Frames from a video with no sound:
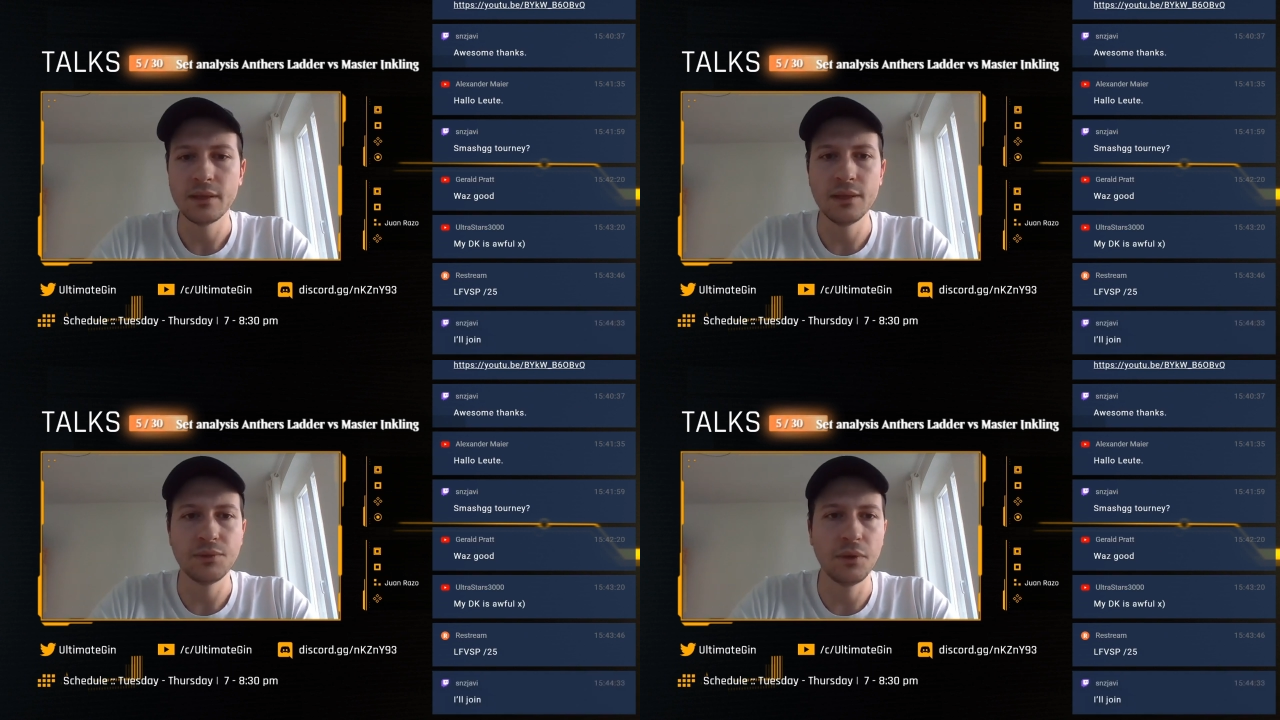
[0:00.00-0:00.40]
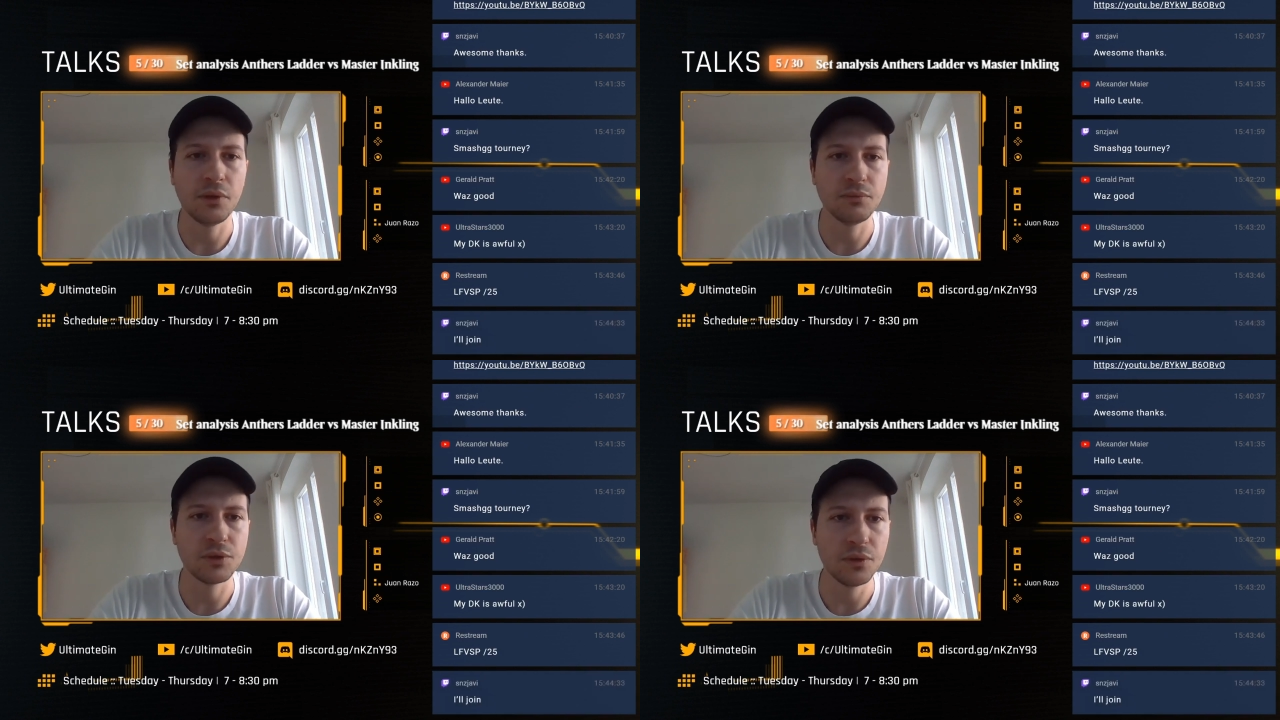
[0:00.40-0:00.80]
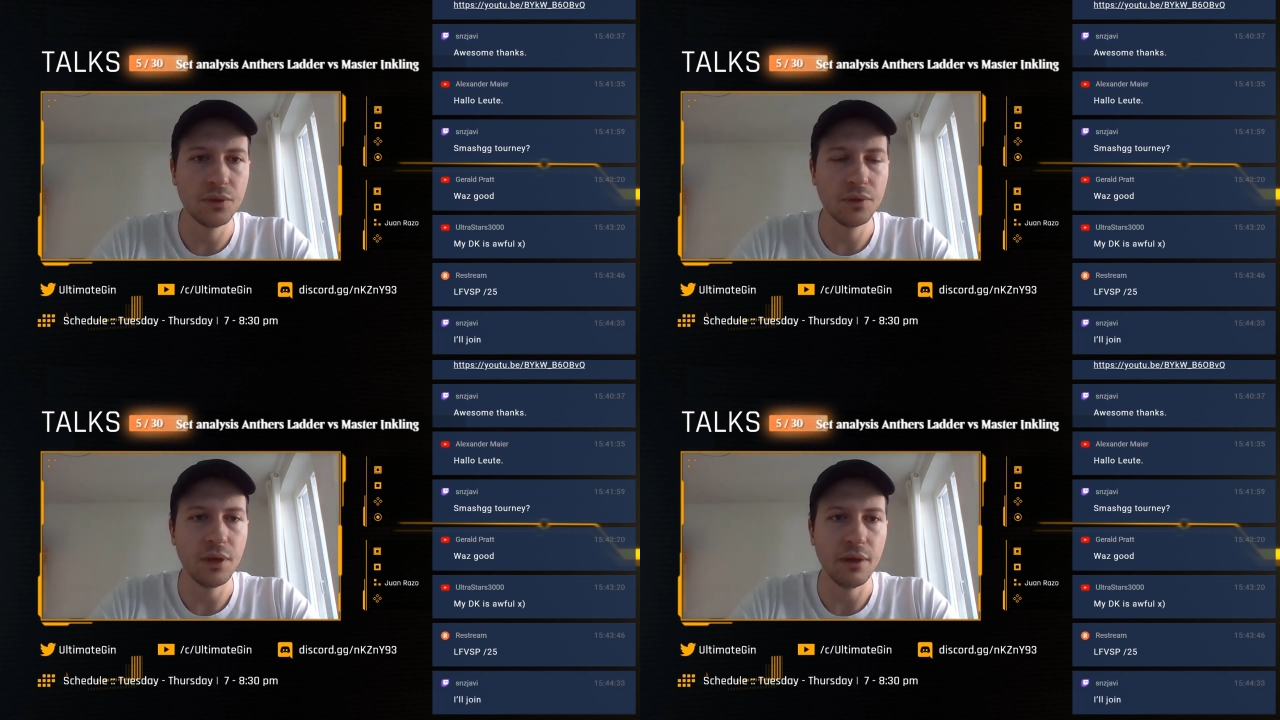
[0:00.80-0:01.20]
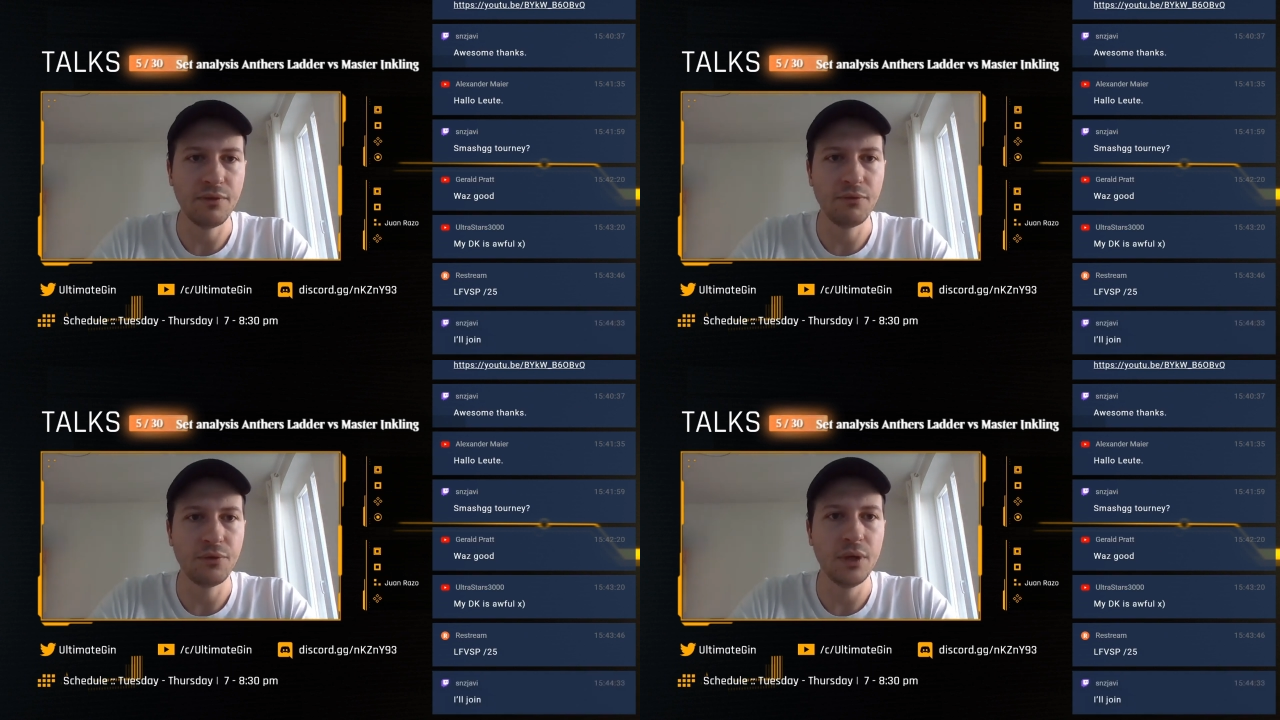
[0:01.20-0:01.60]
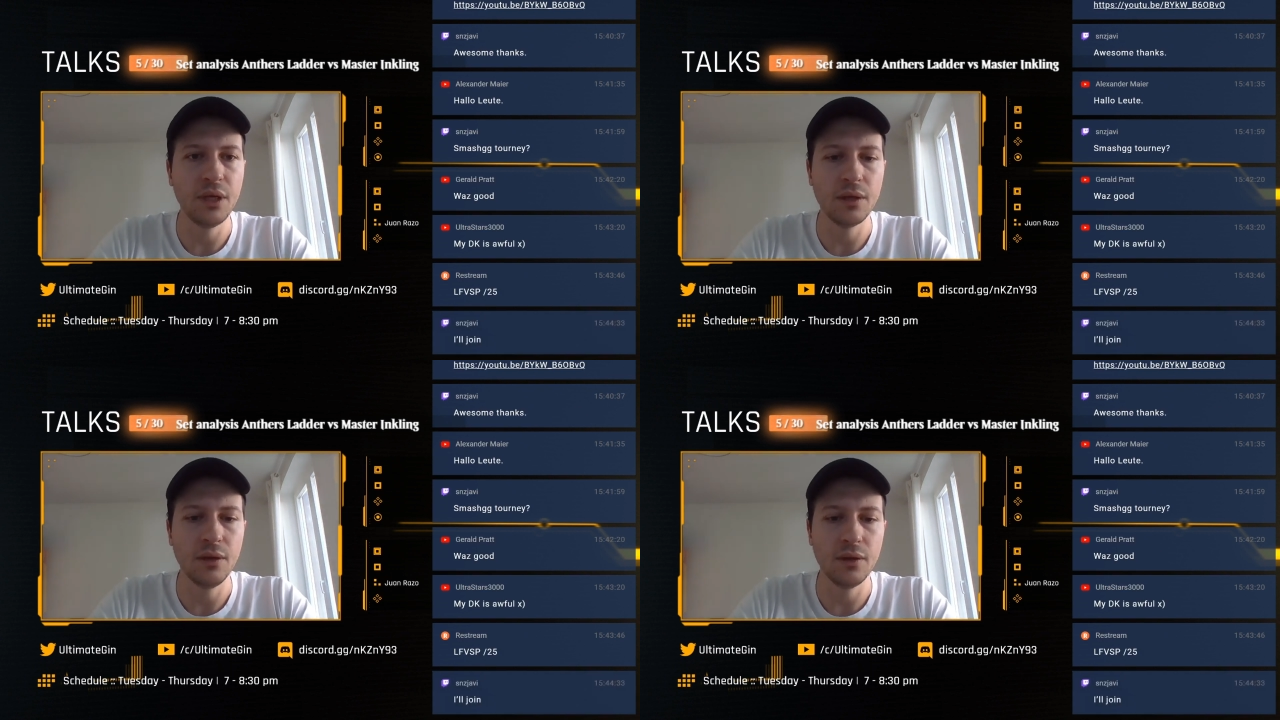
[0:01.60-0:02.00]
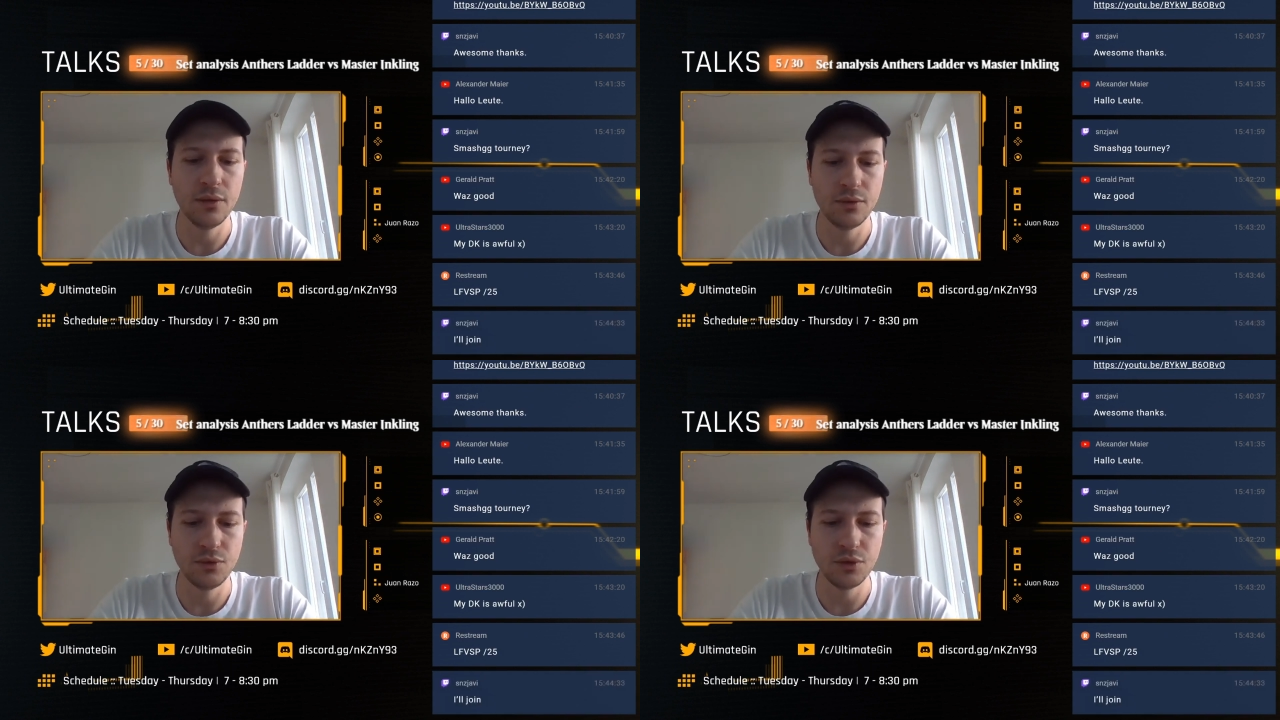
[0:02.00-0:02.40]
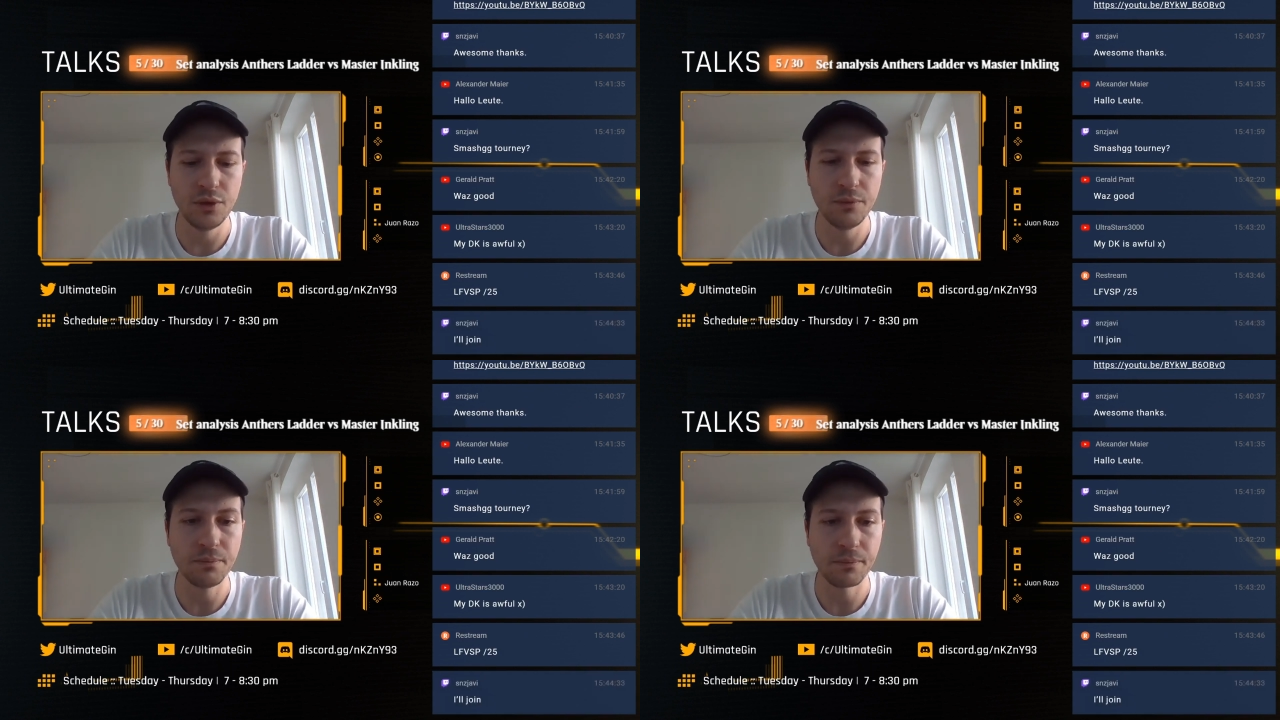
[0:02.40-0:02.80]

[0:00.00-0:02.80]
This will come. So yeah, feel free to join.